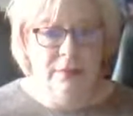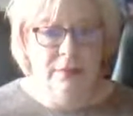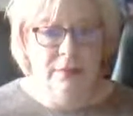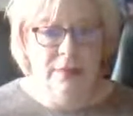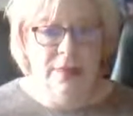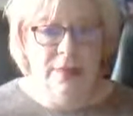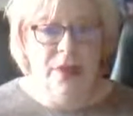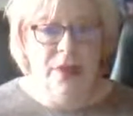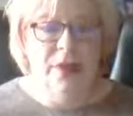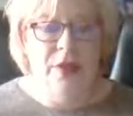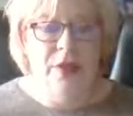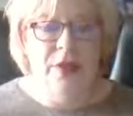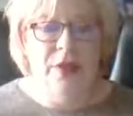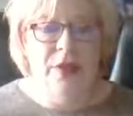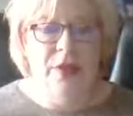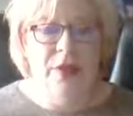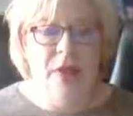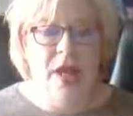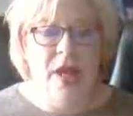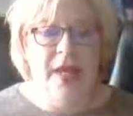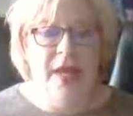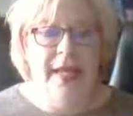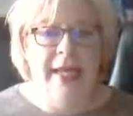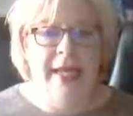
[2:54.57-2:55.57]
so that you're
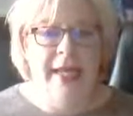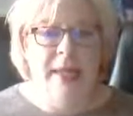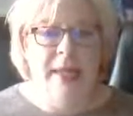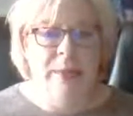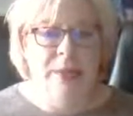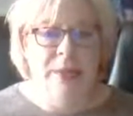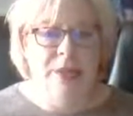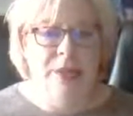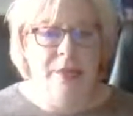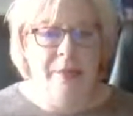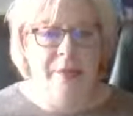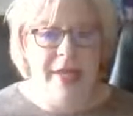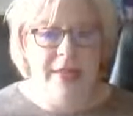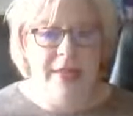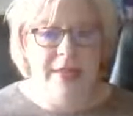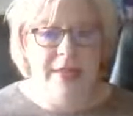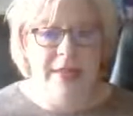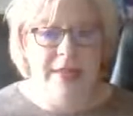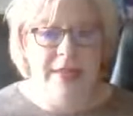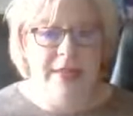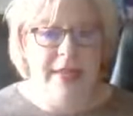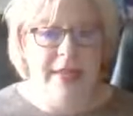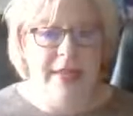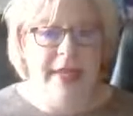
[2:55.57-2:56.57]
not getting a bunch of
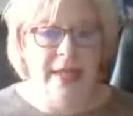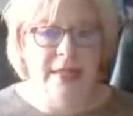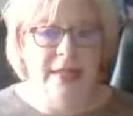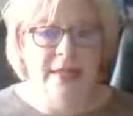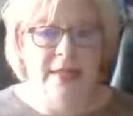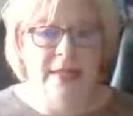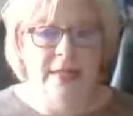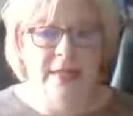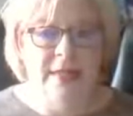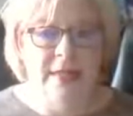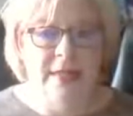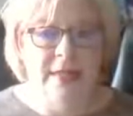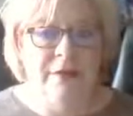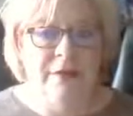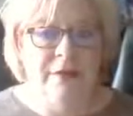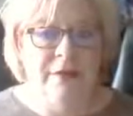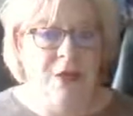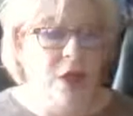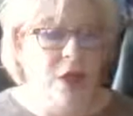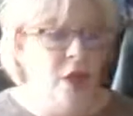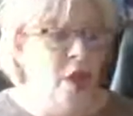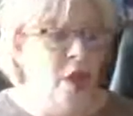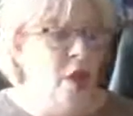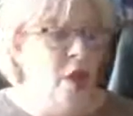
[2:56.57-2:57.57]
pesticides and stuff
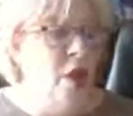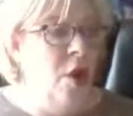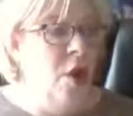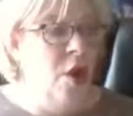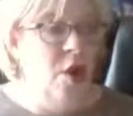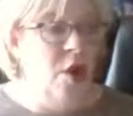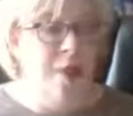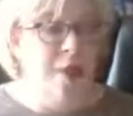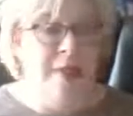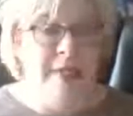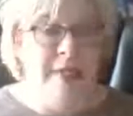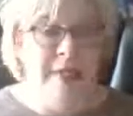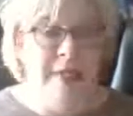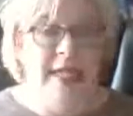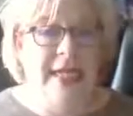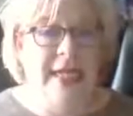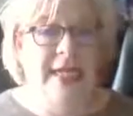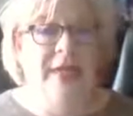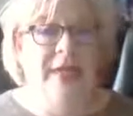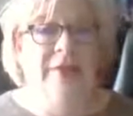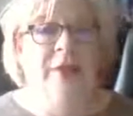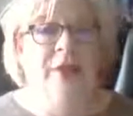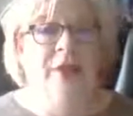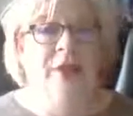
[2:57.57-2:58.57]
on the
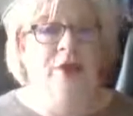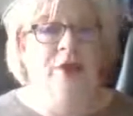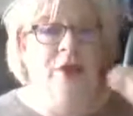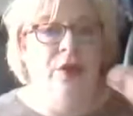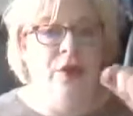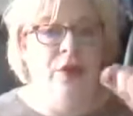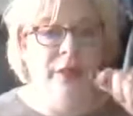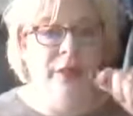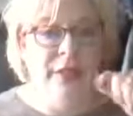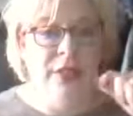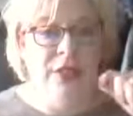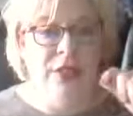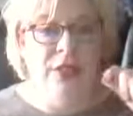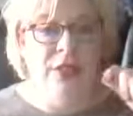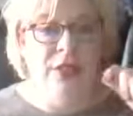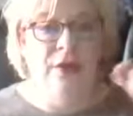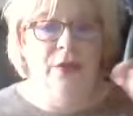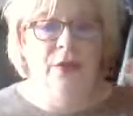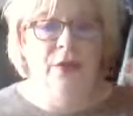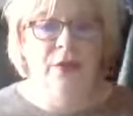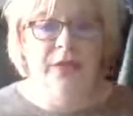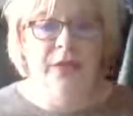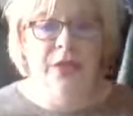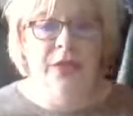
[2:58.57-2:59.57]
tea that you're going
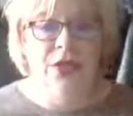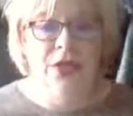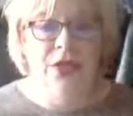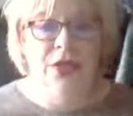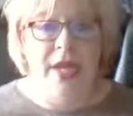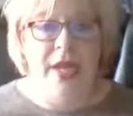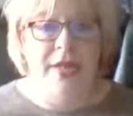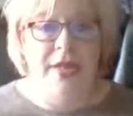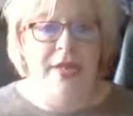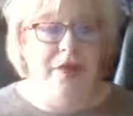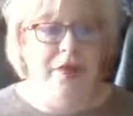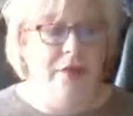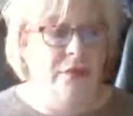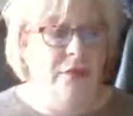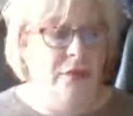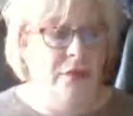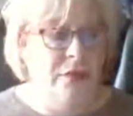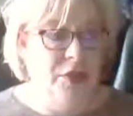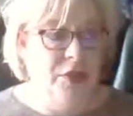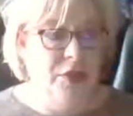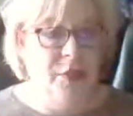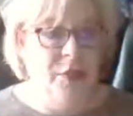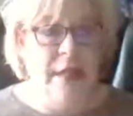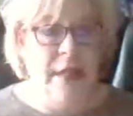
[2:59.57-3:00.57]
to ingest
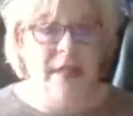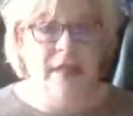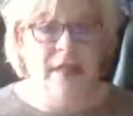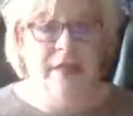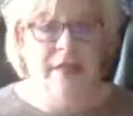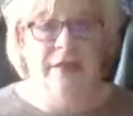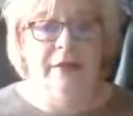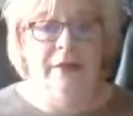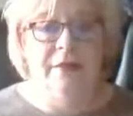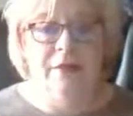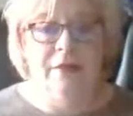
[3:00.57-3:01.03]
directly